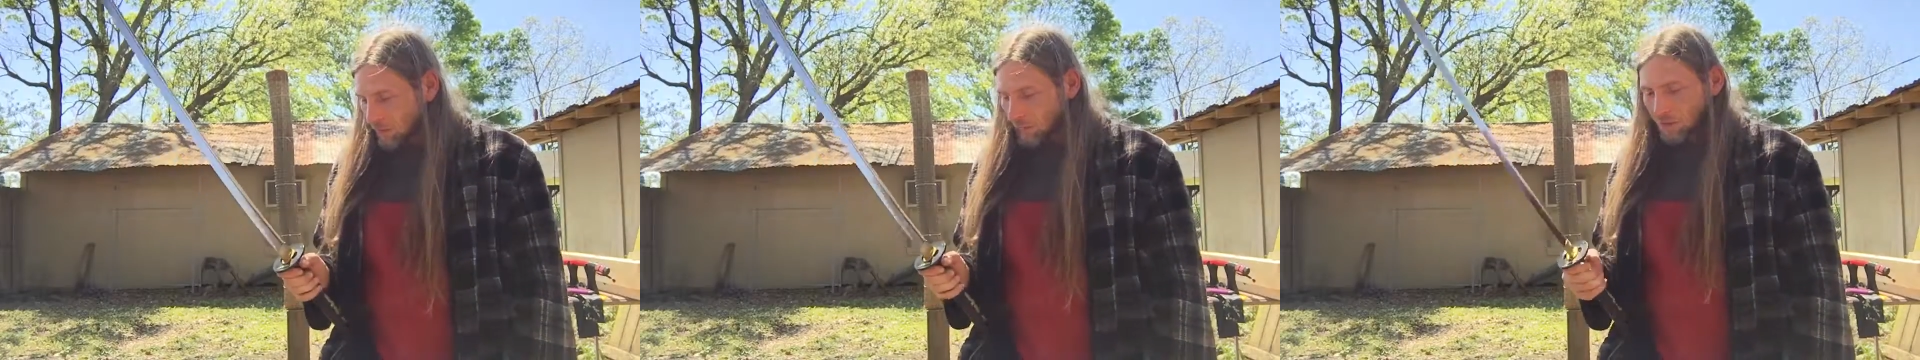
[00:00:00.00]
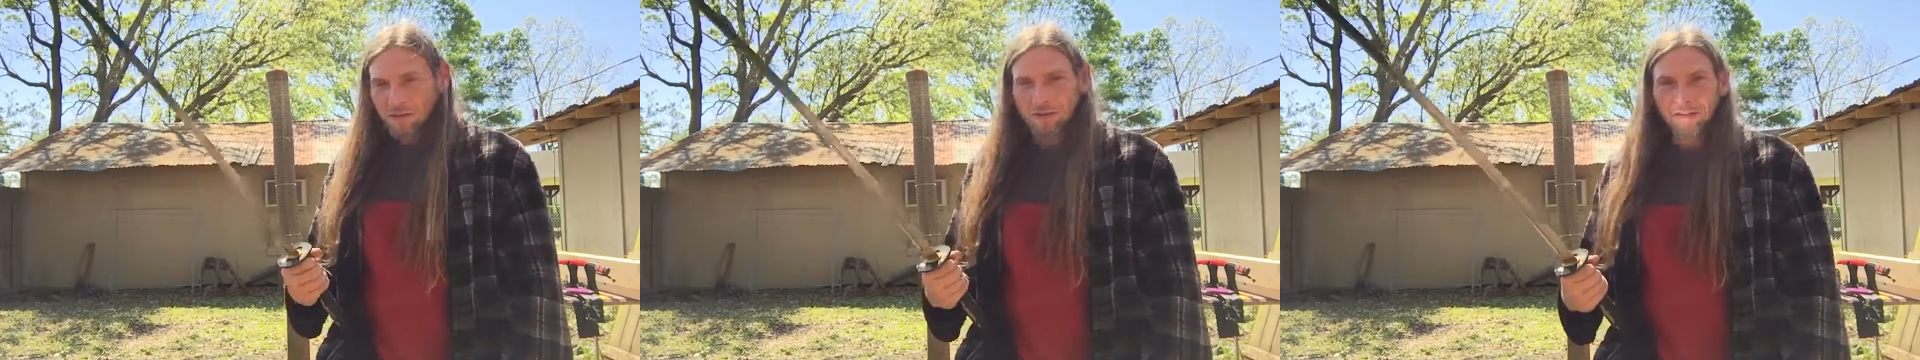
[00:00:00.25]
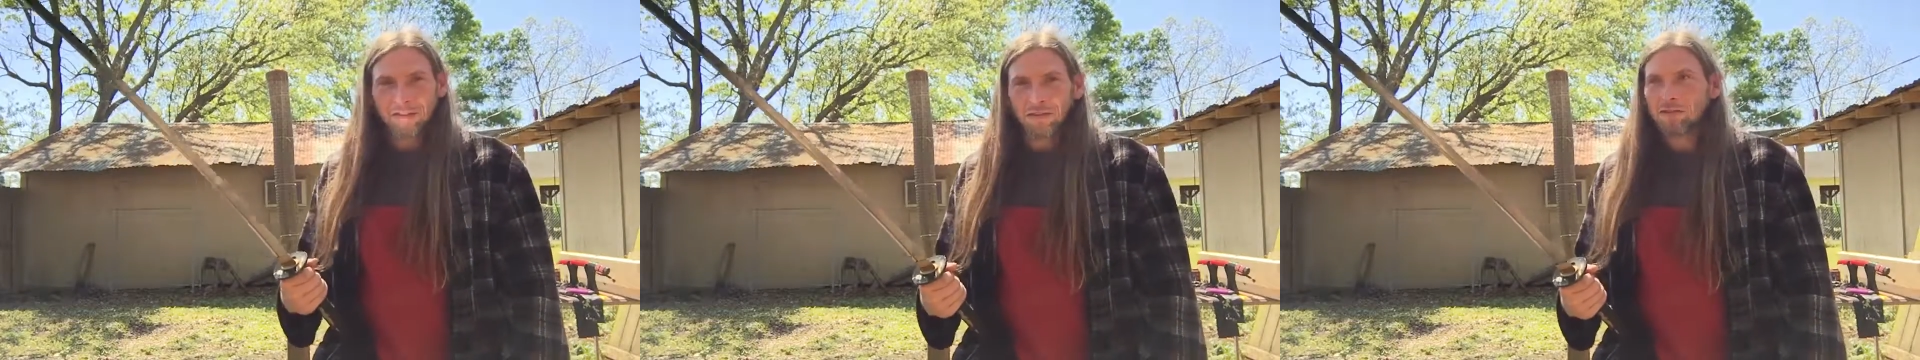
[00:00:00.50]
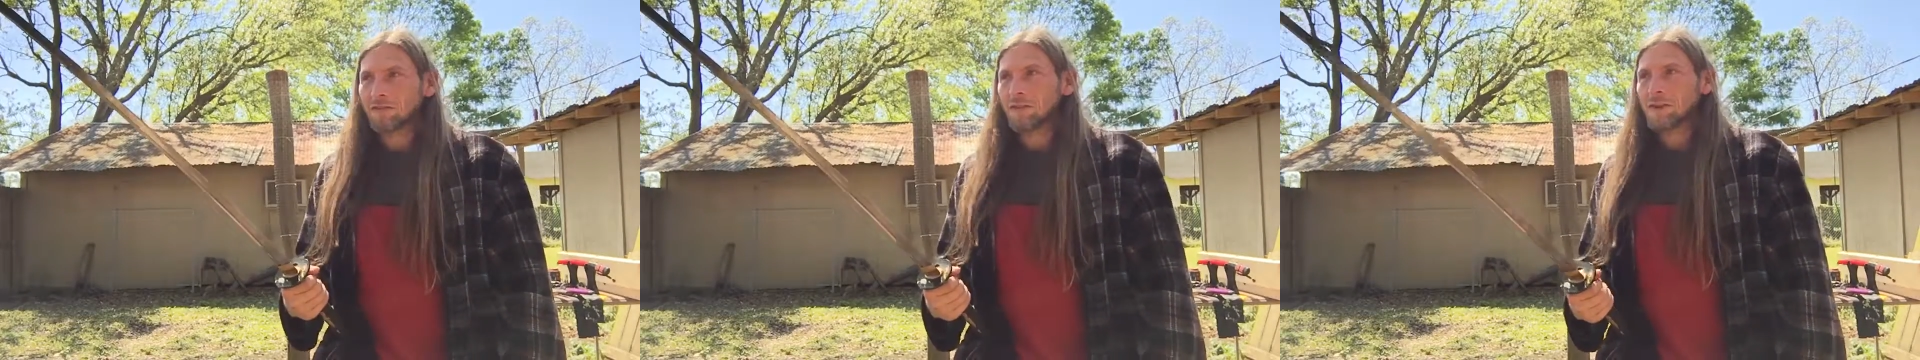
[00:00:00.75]
flooring into
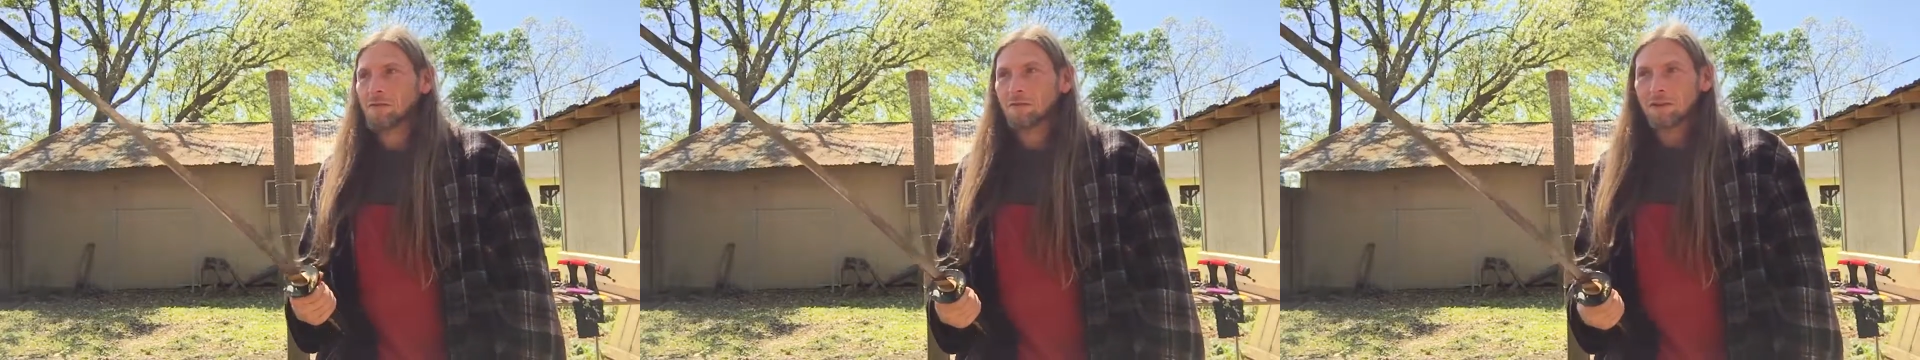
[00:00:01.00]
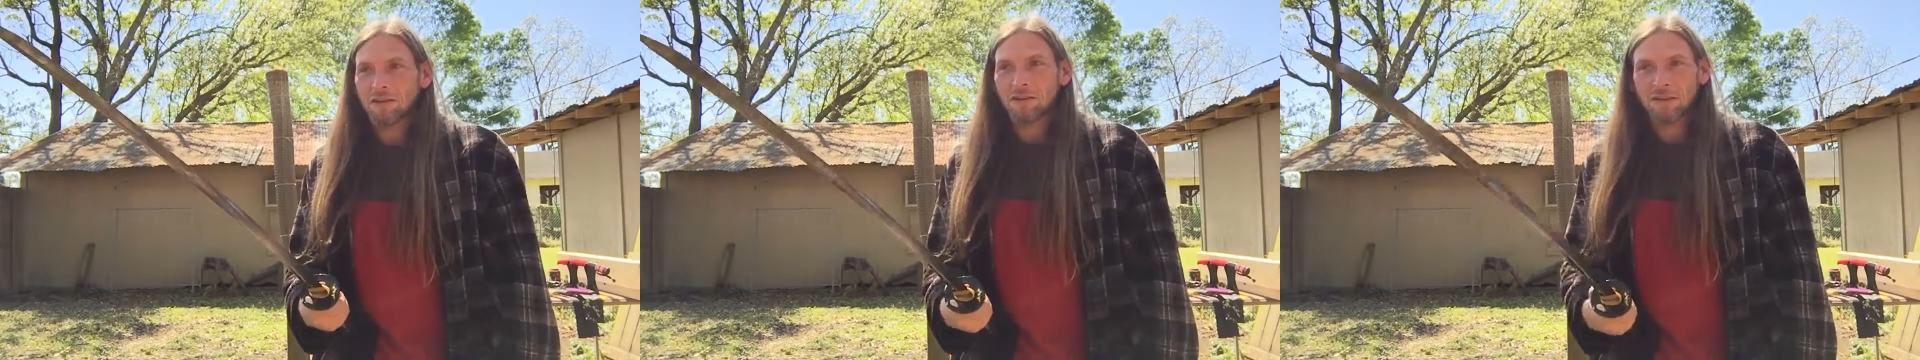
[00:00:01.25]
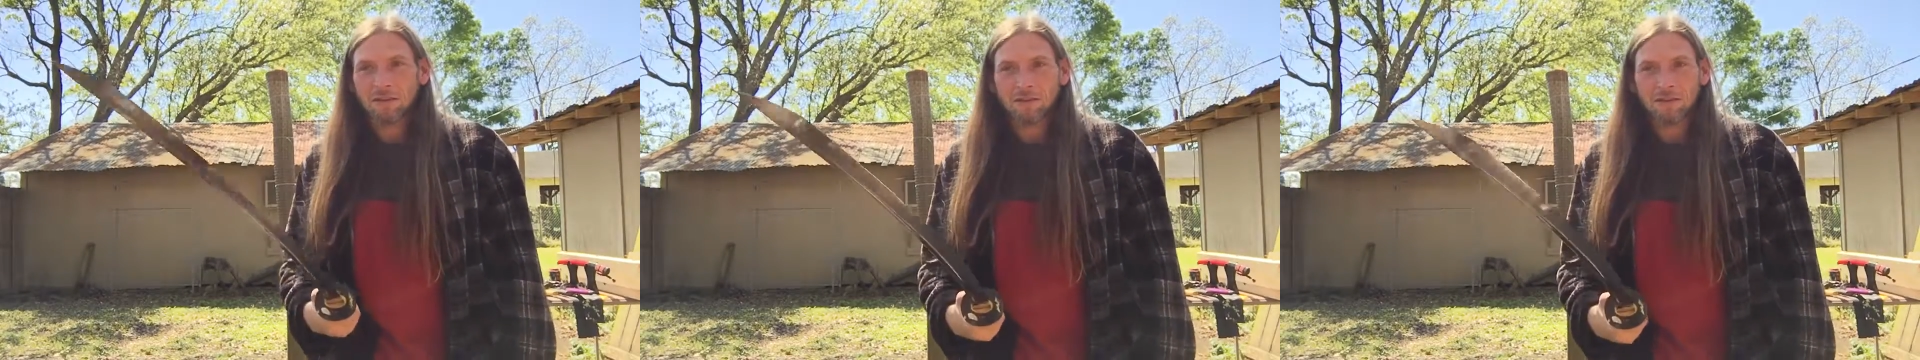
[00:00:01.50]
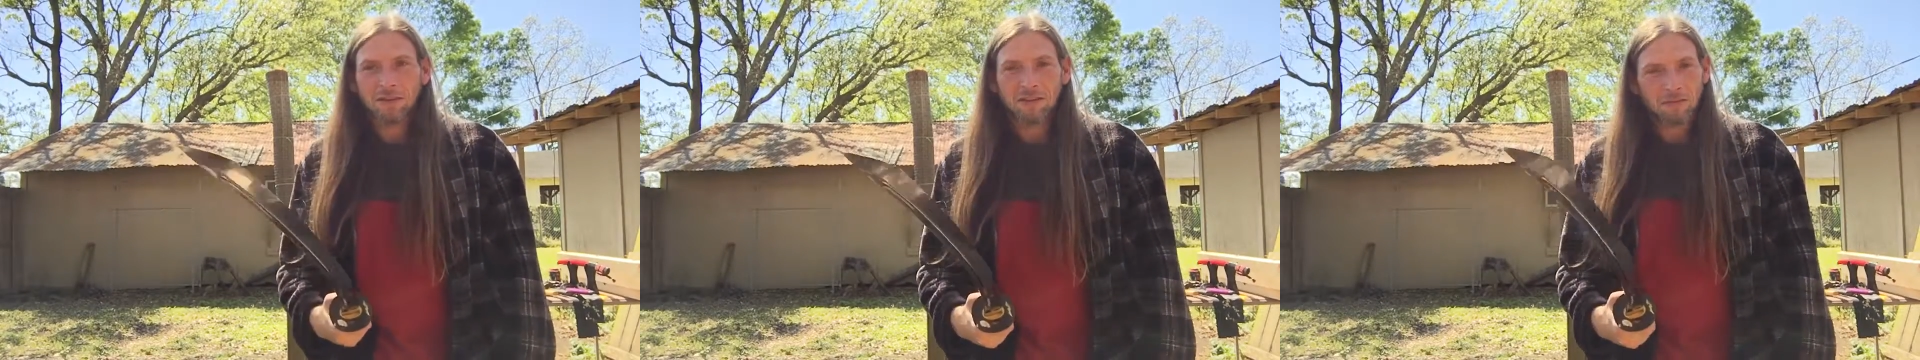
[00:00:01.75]
the slab and doesn't
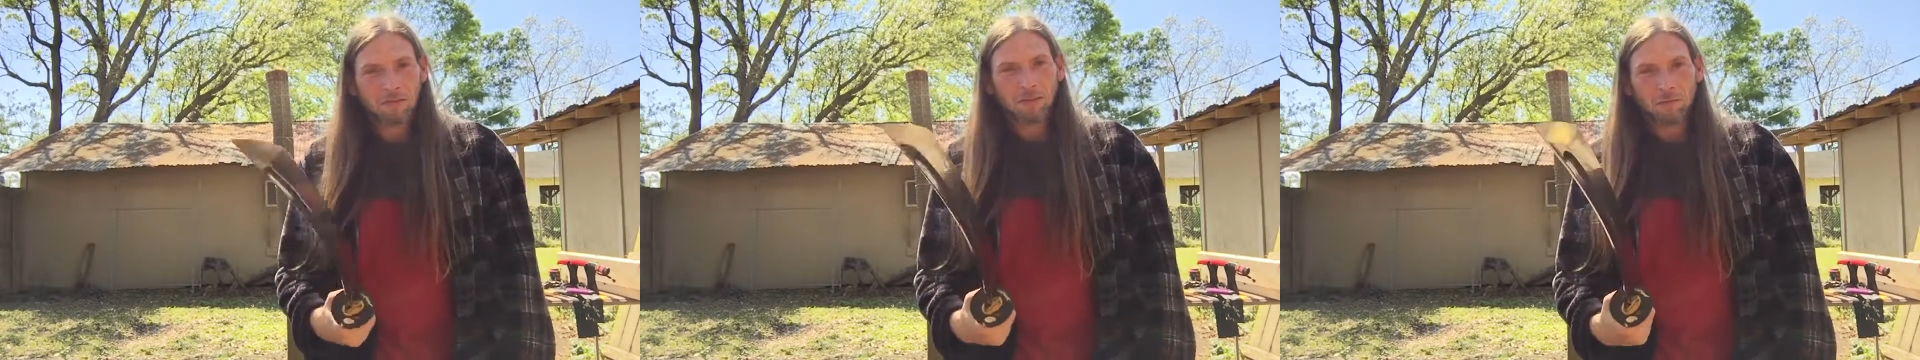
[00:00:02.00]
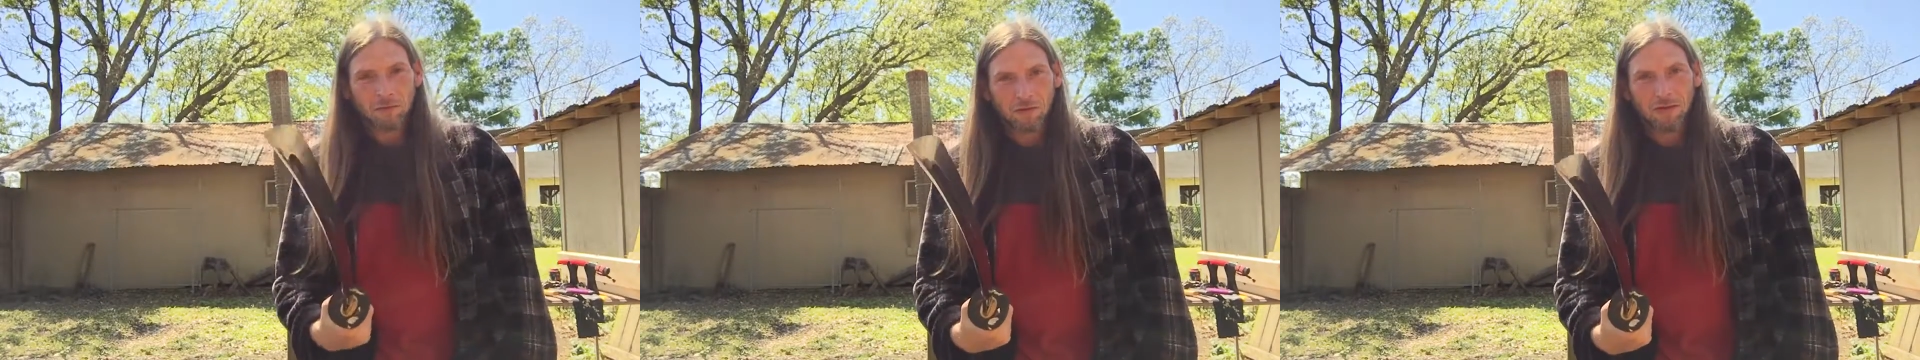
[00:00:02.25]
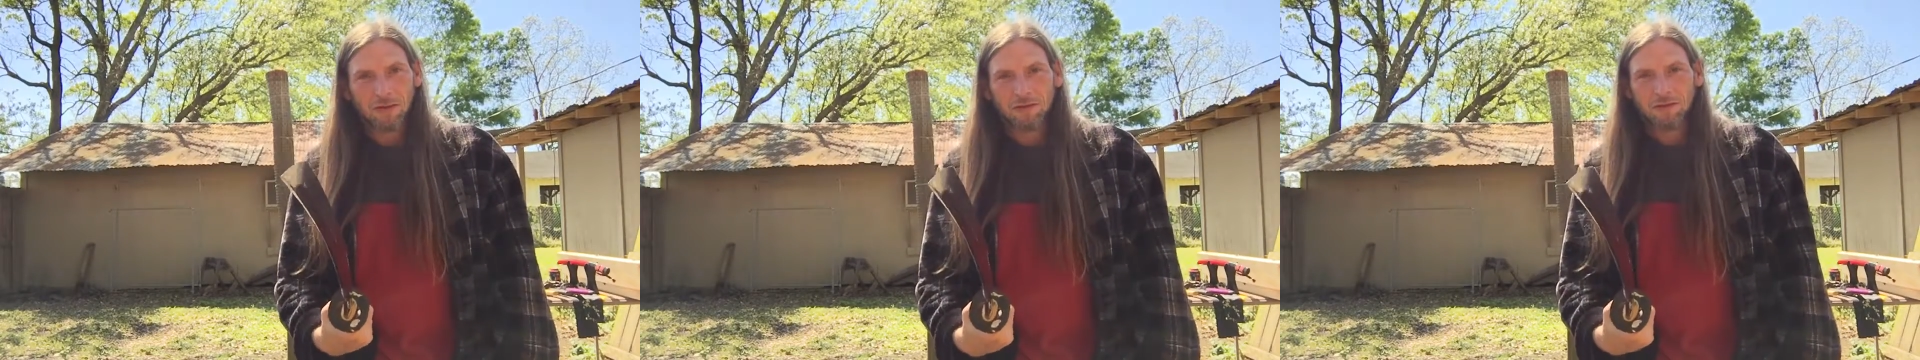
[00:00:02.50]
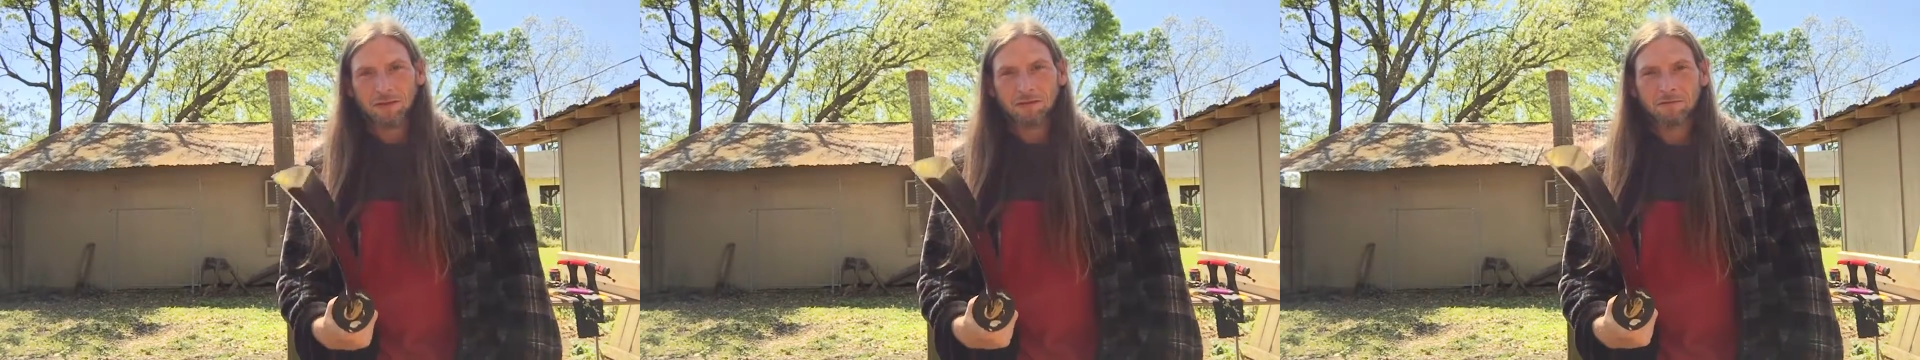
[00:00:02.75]
even get chipped or
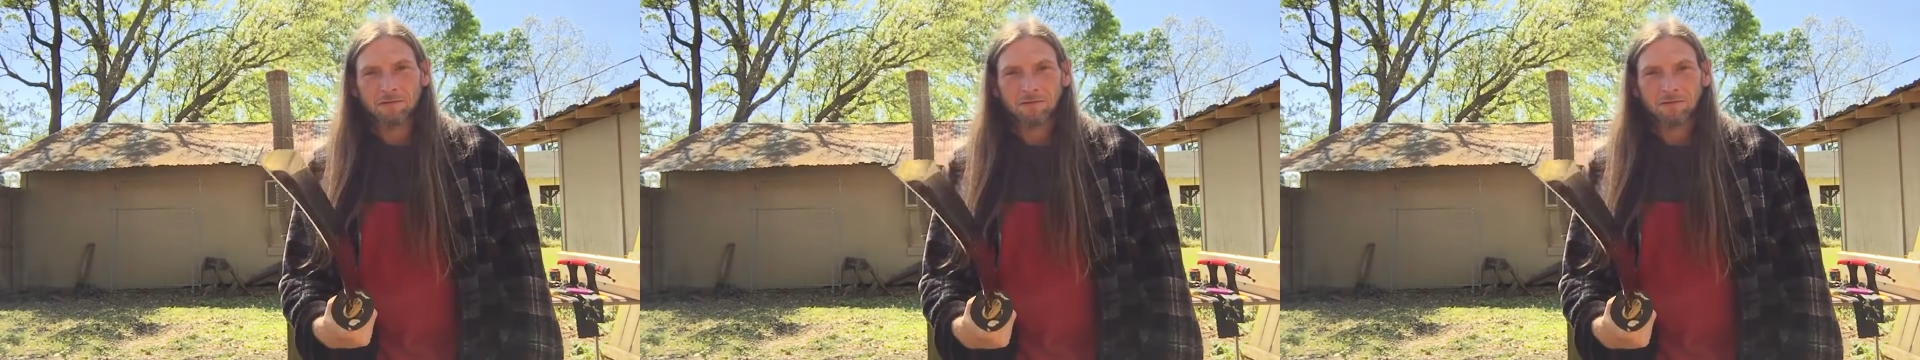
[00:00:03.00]
anything.